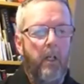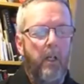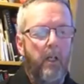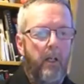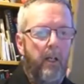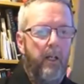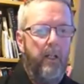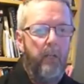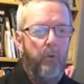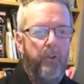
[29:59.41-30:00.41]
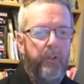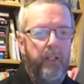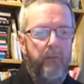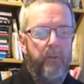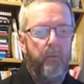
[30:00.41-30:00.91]
And it would
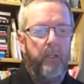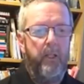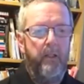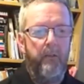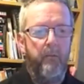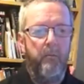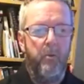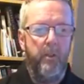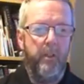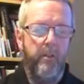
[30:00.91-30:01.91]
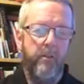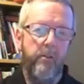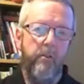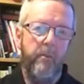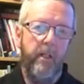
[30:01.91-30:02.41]
seem to be that the more additions
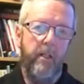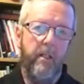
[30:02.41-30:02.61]
you make like